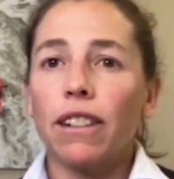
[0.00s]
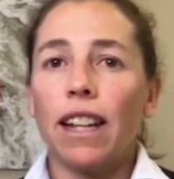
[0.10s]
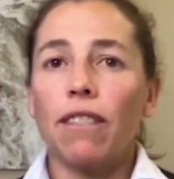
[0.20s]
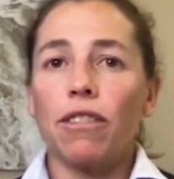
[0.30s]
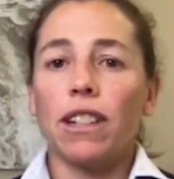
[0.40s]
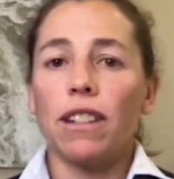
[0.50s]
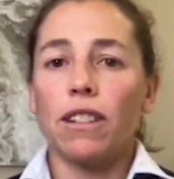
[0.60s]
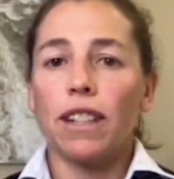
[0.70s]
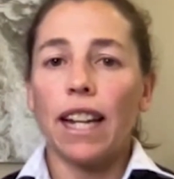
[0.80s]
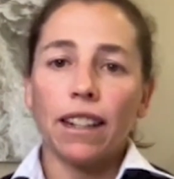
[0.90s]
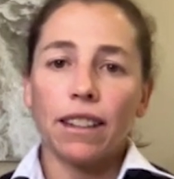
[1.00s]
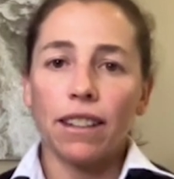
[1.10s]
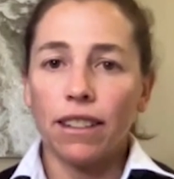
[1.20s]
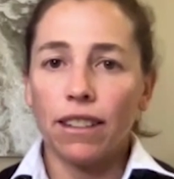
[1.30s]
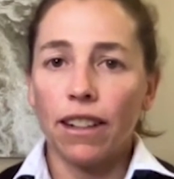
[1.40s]
So they've just taken
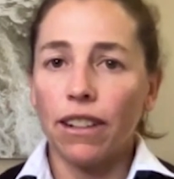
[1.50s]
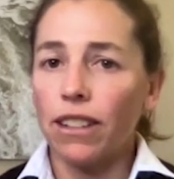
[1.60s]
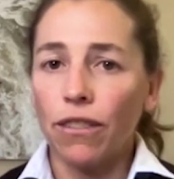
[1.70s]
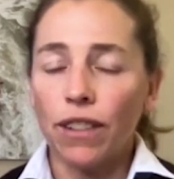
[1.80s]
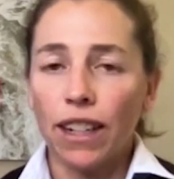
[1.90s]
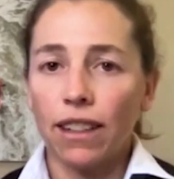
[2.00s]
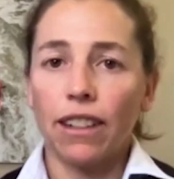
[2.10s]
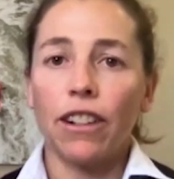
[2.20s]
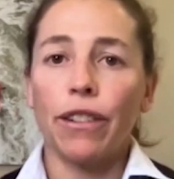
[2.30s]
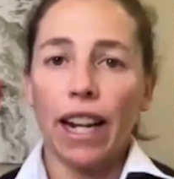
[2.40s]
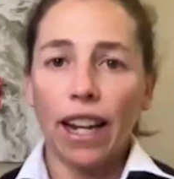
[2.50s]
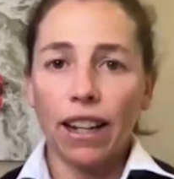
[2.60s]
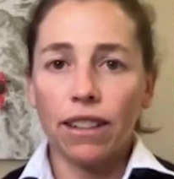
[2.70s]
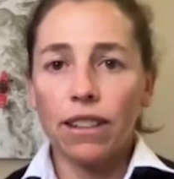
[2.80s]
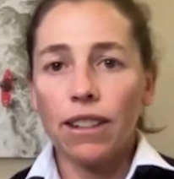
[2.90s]
their safety into their own
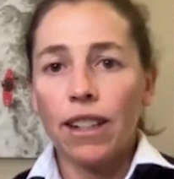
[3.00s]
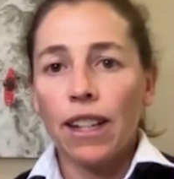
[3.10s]
hands.